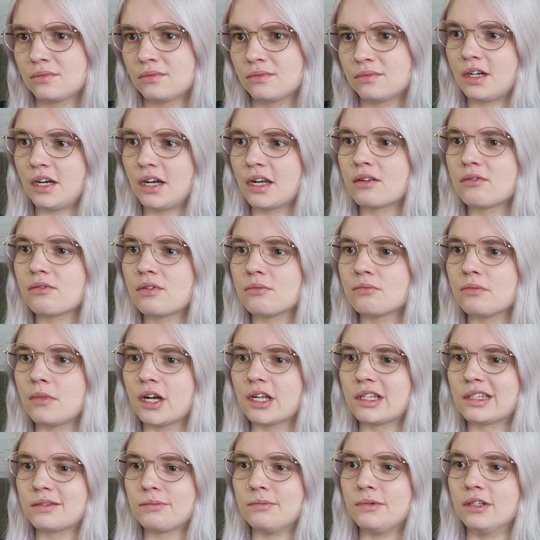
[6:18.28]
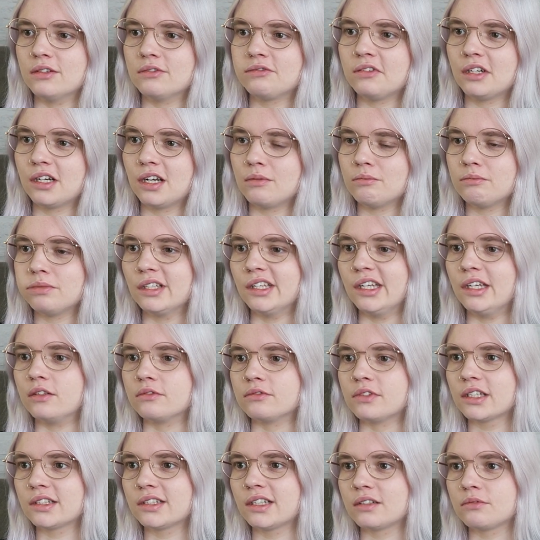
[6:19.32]
Kind of reminds me of when I'm playing
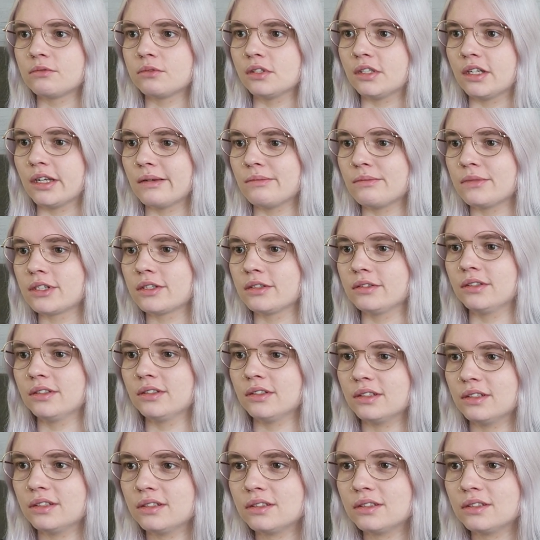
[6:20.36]
Red Dead Redemption.